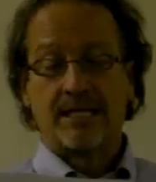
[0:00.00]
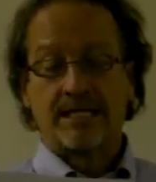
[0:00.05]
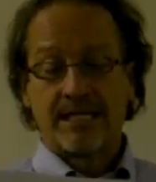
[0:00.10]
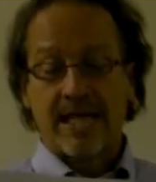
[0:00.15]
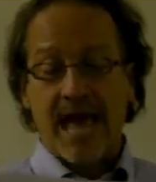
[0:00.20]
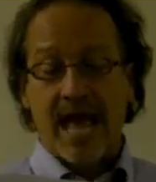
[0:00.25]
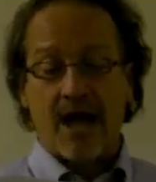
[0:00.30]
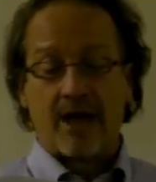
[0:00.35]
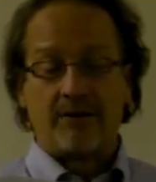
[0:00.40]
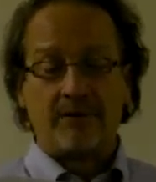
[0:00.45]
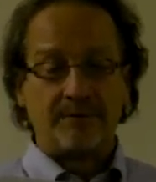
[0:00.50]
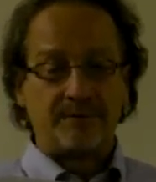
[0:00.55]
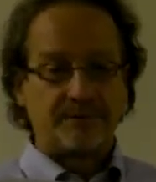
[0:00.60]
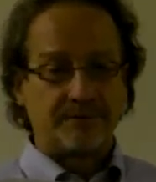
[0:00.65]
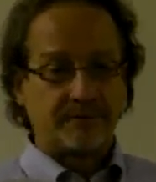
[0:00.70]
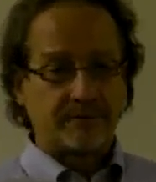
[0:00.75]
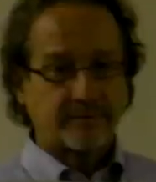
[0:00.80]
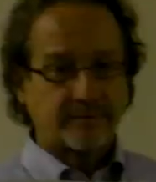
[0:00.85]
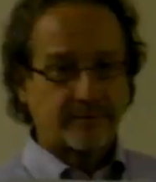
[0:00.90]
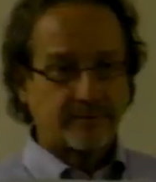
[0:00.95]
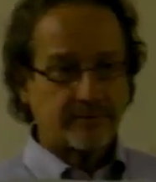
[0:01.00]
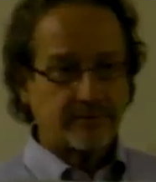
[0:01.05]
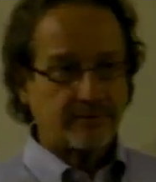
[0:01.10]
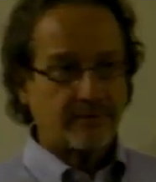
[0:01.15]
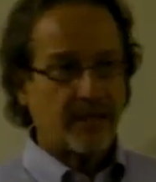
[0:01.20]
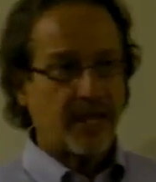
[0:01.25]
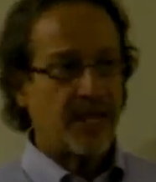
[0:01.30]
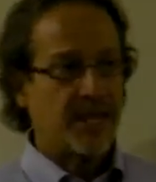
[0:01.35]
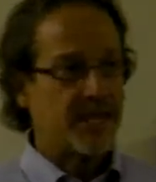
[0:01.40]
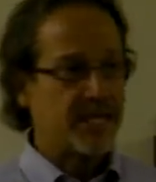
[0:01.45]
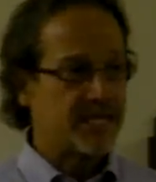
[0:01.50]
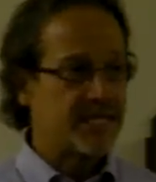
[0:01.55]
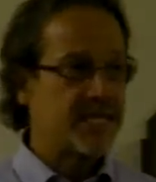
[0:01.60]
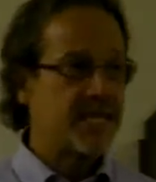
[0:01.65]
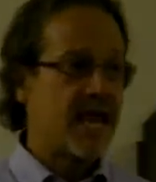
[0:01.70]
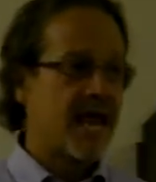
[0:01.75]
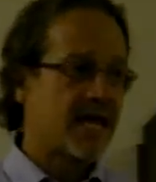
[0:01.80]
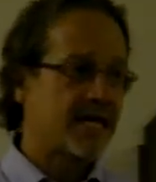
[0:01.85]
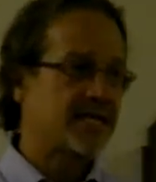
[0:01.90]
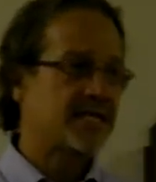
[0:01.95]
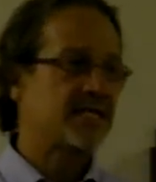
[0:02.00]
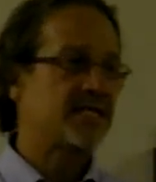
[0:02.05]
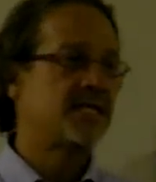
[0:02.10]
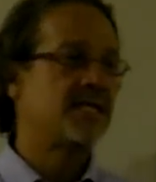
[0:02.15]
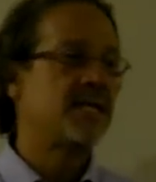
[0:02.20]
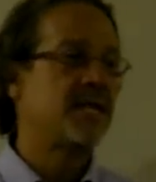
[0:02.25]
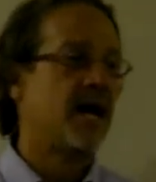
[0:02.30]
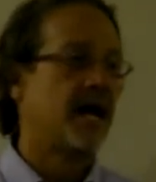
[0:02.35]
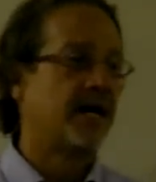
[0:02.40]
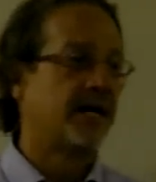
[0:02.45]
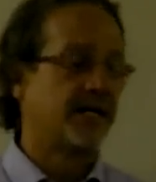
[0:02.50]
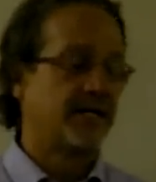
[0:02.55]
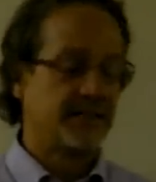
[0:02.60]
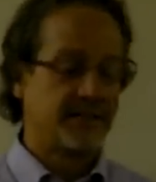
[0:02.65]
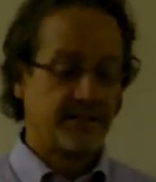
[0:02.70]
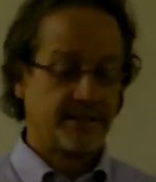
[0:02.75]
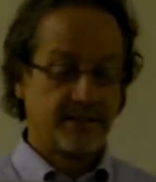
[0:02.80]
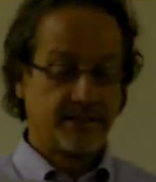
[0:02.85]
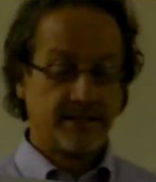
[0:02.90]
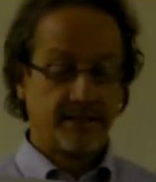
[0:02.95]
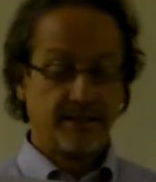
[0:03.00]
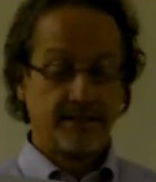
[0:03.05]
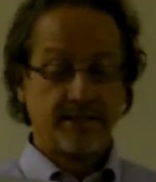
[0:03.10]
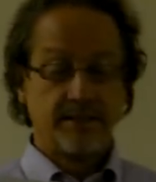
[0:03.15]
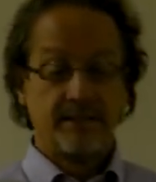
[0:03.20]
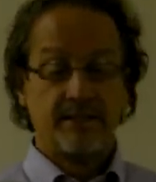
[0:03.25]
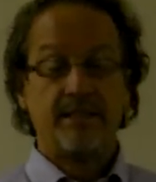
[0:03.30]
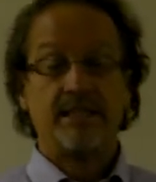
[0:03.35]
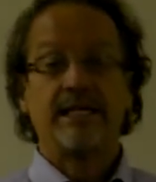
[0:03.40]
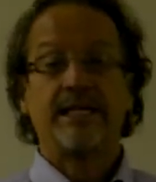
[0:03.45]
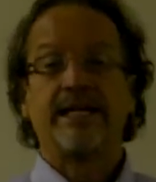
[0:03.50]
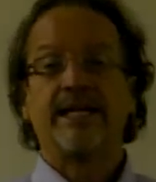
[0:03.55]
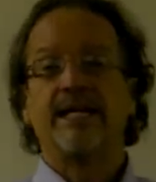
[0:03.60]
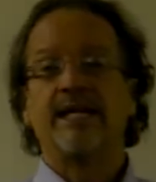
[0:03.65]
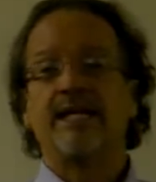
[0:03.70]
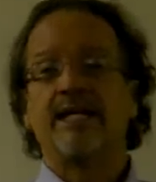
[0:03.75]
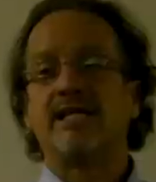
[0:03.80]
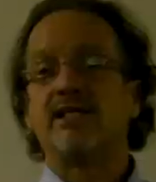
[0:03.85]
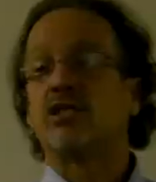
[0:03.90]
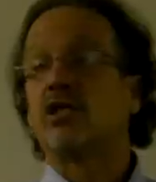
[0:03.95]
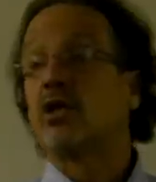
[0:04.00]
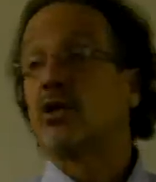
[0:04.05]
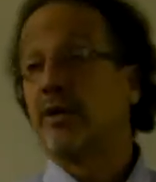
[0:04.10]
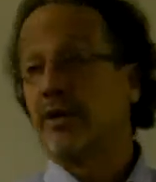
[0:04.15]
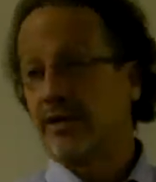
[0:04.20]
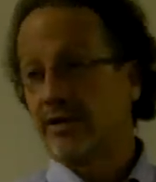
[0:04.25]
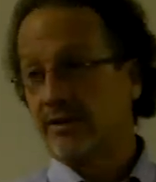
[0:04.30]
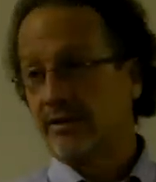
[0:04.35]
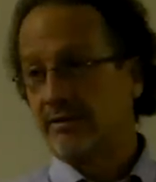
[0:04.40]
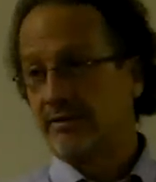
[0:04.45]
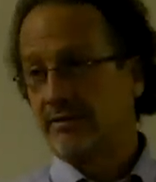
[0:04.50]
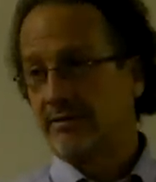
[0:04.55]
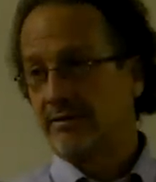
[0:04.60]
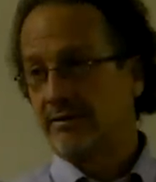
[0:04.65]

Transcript: Now, this next nugget is critical.